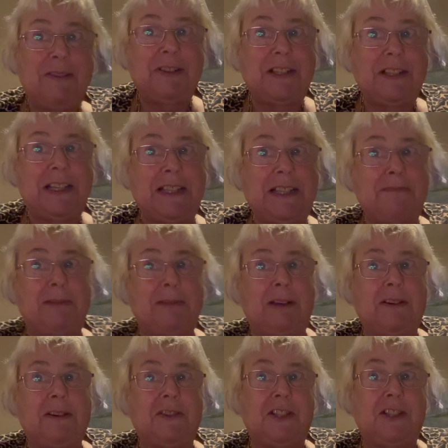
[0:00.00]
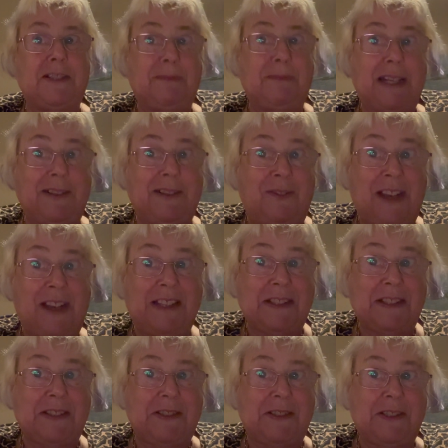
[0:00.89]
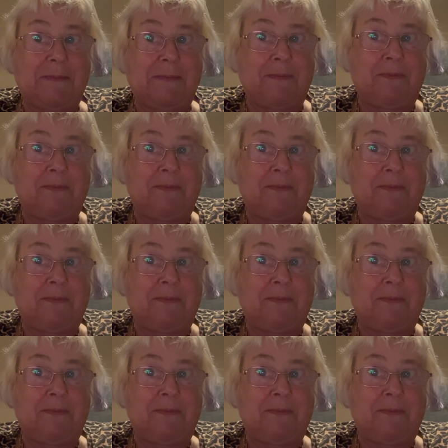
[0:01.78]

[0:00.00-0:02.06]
these blockages manifest?